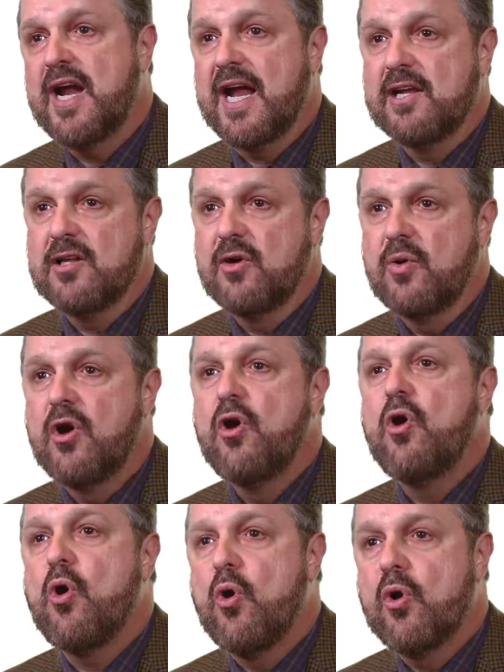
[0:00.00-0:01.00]
halo,
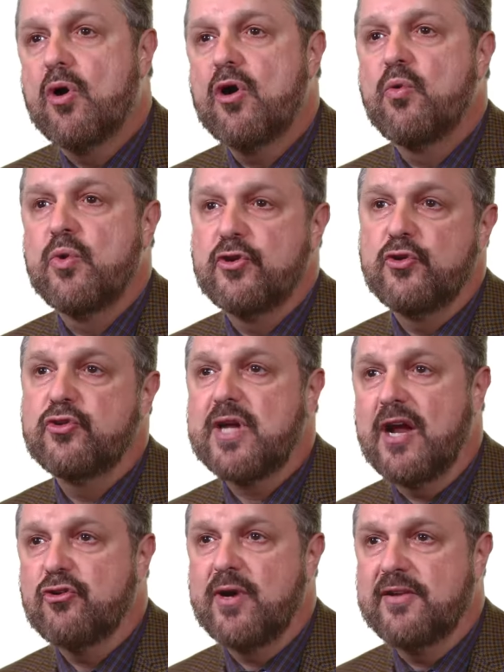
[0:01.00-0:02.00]
or reduced
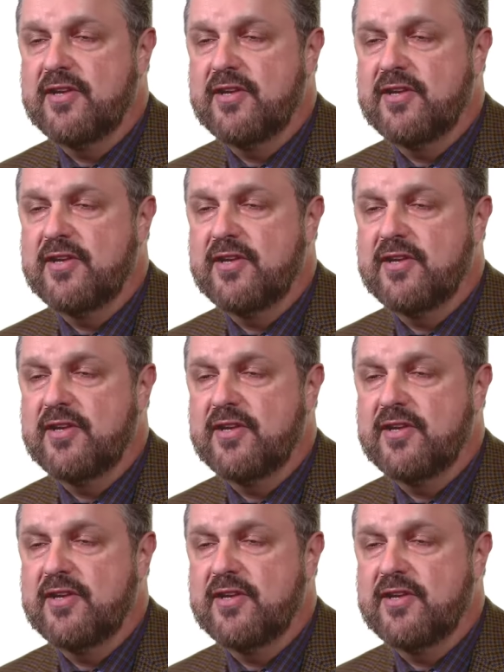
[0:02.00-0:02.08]
contrast